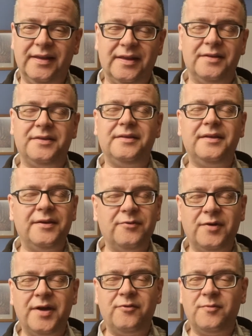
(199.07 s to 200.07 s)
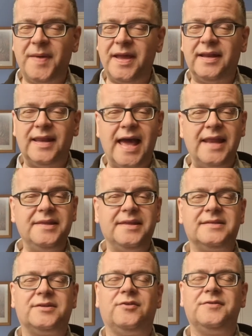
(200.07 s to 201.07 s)
that it will be a land
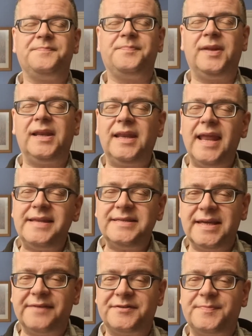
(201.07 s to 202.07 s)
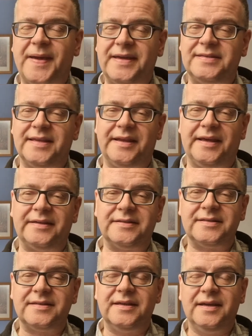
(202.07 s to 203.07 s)
that's got plenty of space in
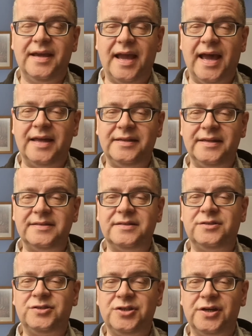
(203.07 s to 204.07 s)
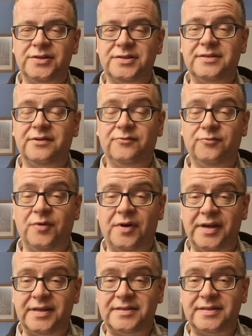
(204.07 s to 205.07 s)
it and is just
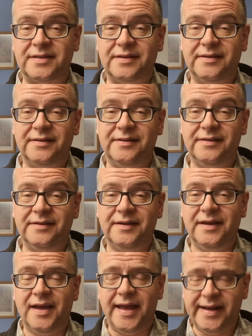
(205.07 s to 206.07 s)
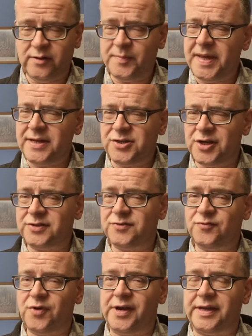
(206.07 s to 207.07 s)
right. And it will be
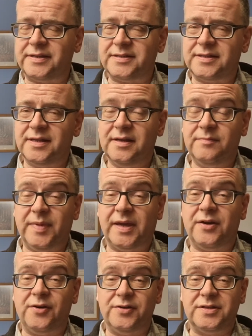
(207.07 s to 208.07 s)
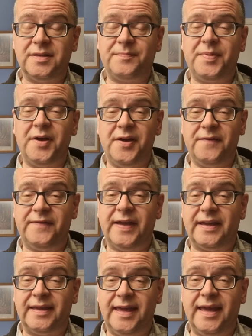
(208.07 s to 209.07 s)
just right because the
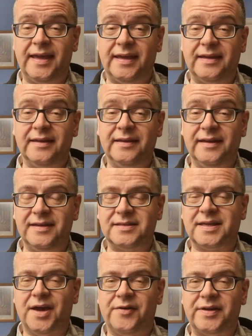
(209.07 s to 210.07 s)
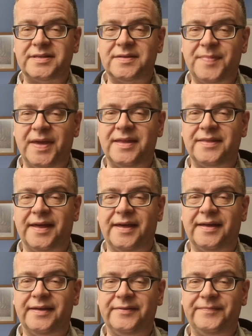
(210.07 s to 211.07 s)
perfect king is going to be
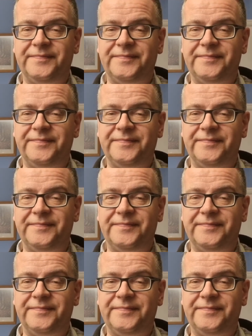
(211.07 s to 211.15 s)
there.